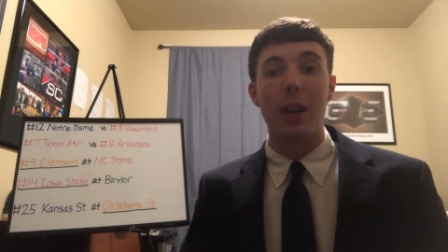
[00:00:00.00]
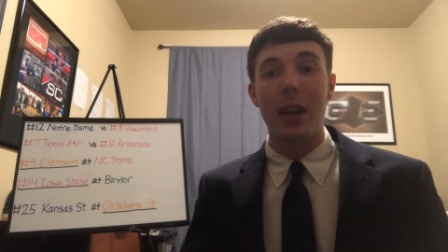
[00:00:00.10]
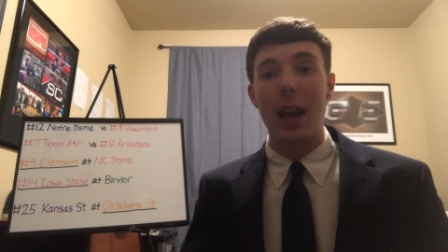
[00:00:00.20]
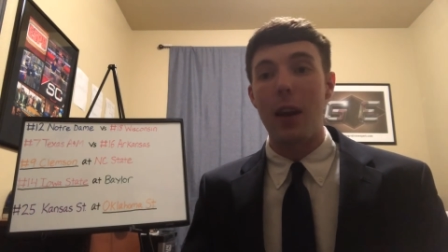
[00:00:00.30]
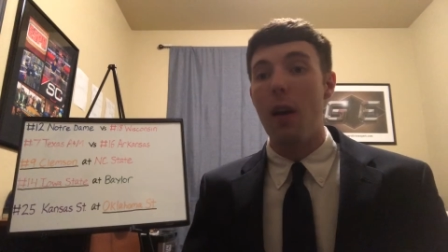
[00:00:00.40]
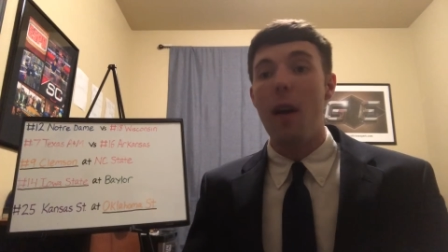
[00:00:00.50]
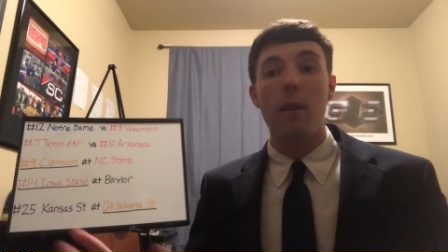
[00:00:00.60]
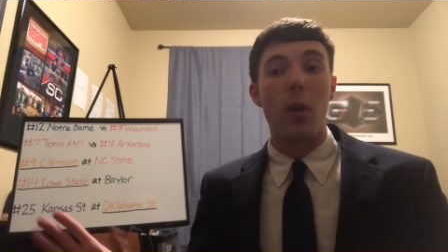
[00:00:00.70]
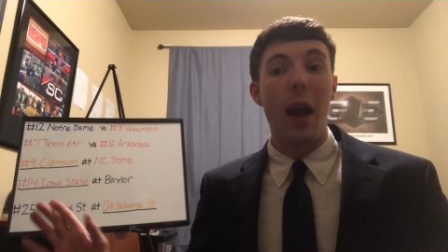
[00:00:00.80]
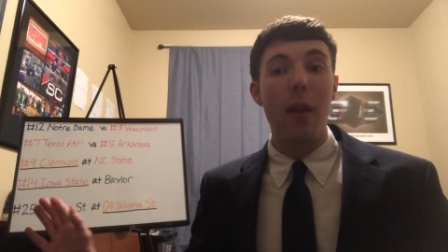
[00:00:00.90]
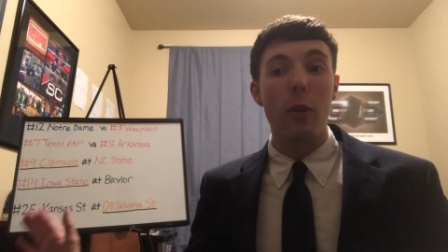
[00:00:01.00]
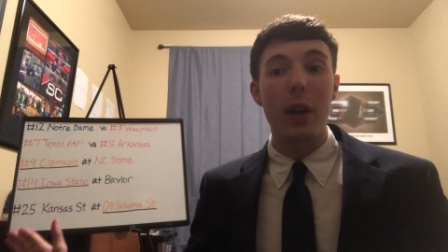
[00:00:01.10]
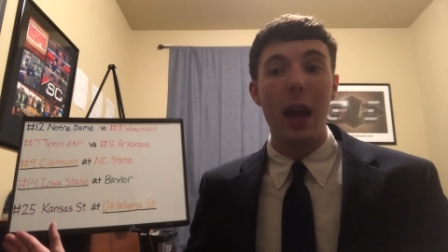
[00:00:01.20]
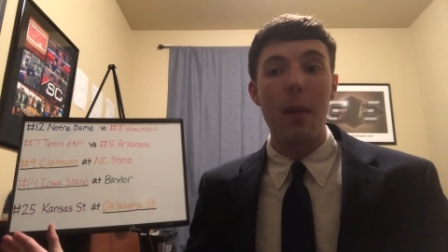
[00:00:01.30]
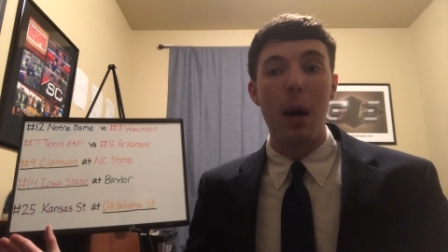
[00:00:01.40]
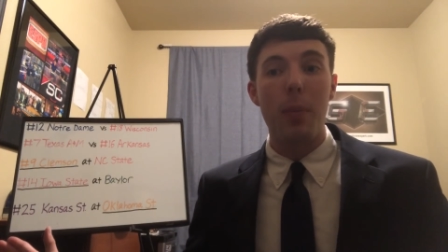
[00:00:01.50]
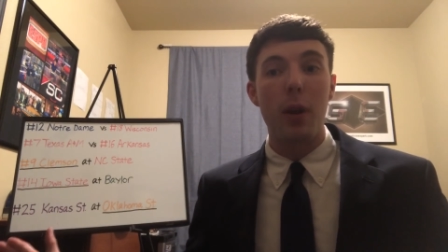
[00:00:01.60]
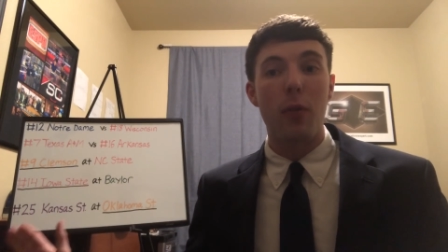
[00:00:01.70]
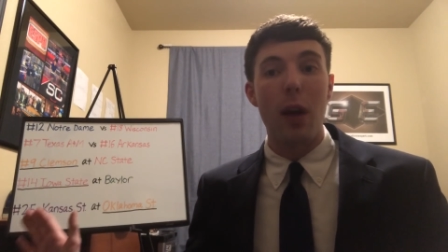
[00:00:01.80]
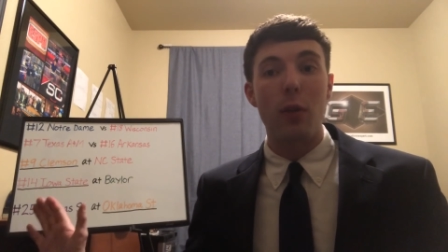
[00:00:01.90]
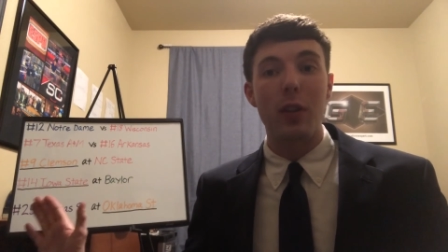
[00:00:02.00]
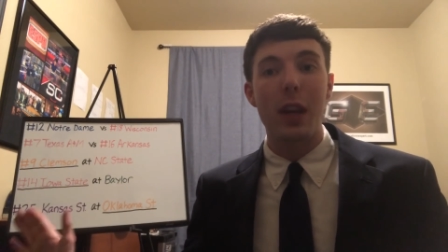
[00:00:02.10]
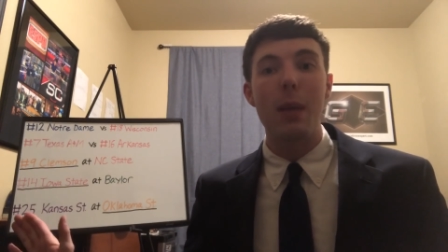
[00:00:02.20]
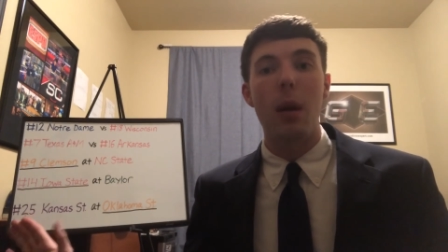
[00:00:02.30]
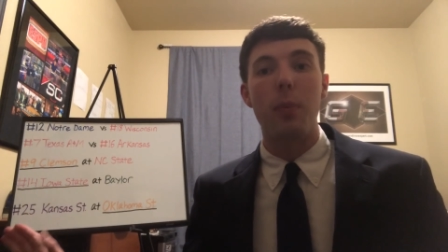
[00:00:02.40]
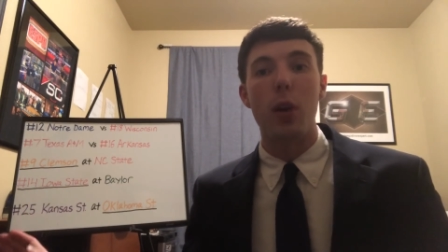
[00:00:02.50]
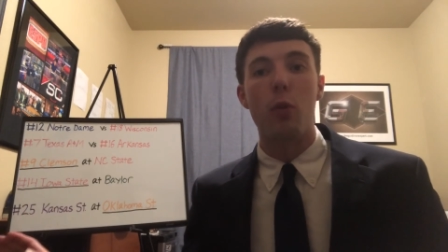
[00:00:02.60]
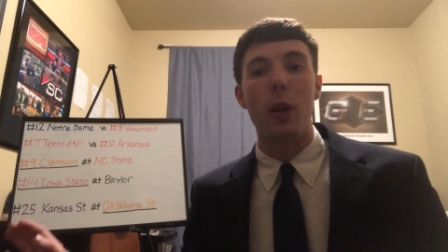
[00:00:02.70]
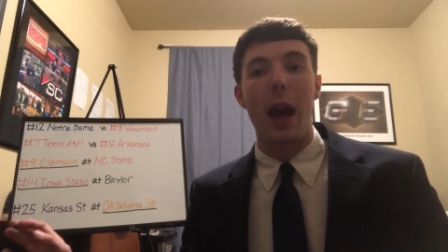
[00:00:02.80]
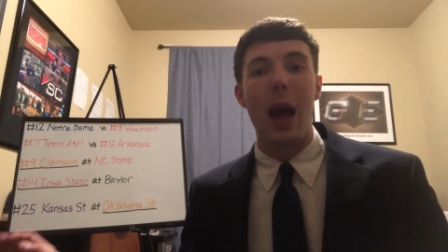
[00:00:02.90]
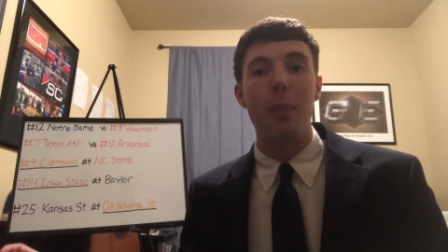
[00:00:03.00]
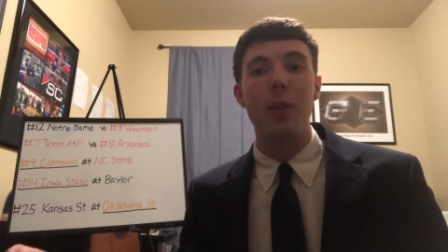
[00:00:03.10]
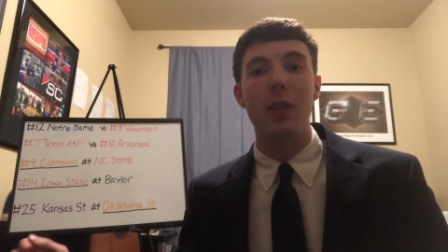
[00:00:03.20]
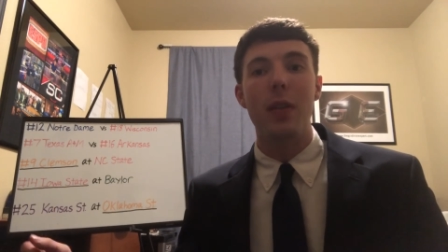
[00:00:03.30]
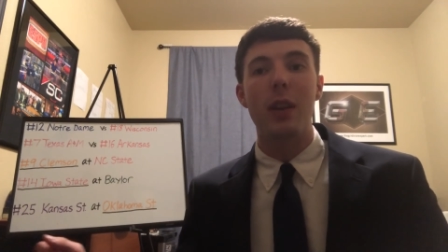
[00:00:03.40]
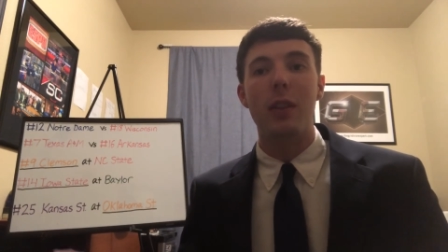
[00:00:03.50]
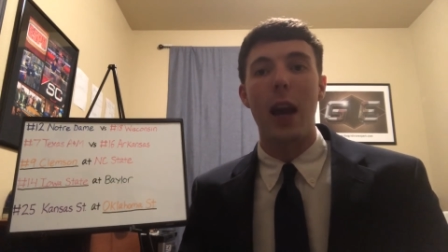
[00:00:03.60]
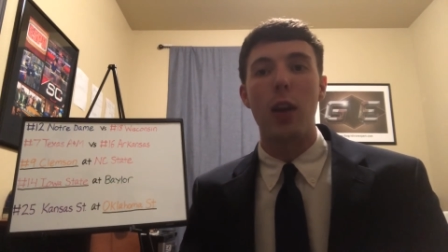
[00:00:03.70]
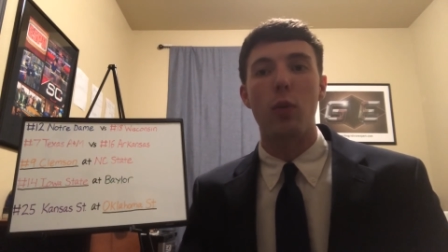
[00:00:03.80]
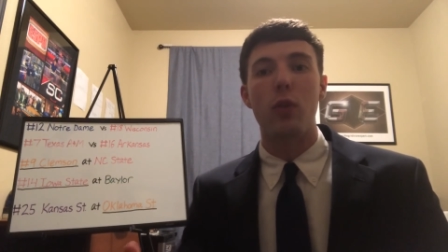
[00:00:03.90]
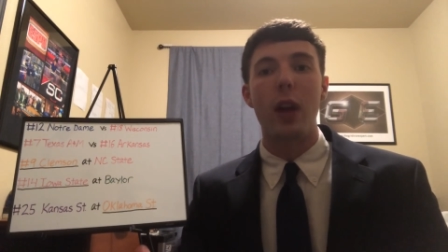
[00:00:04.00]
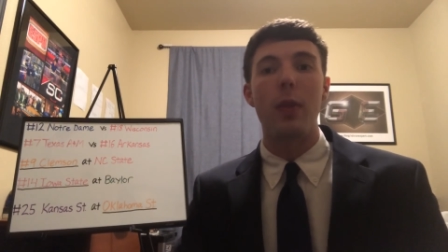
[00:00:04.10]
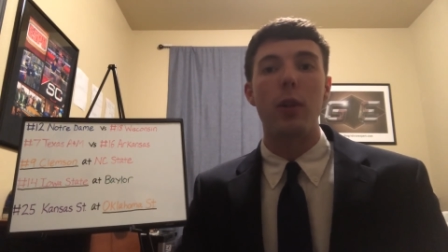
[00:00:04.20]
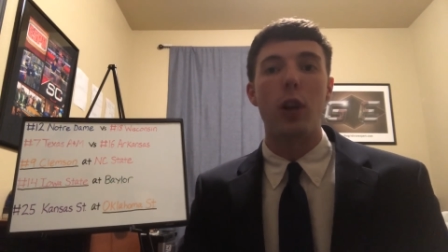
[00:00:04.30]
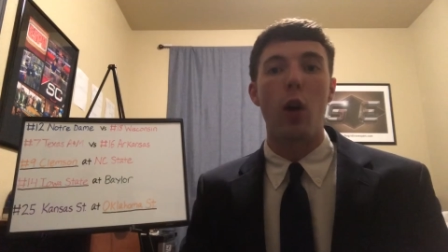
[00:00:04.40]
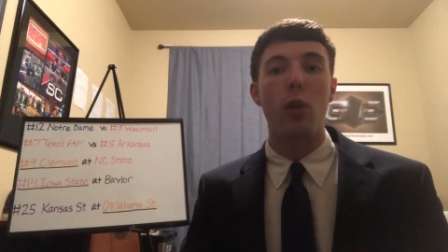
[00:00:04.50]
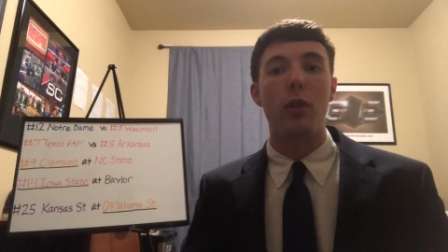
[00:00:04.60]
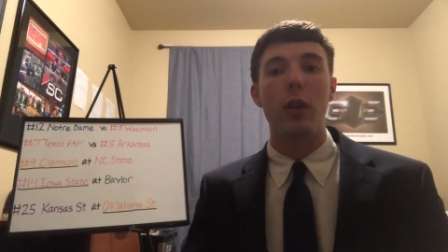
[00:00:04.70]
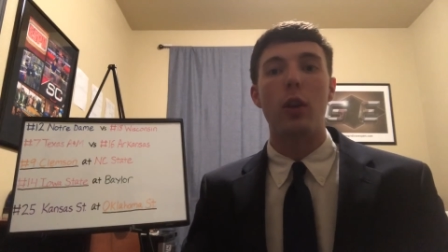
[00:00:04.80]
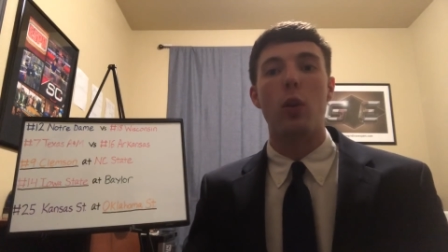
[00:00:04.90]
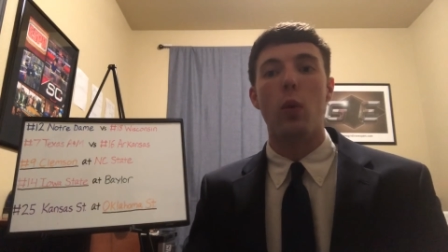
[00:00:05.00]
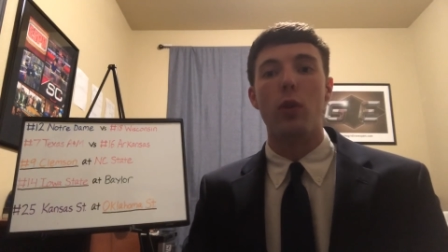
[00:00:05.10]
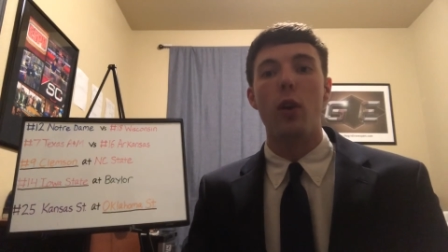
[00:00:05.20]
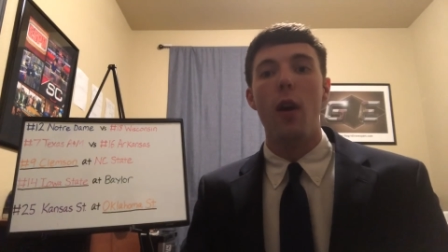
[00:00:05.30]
And again, for every game up here, for every team up here, what happens in these games will set the tone and set the course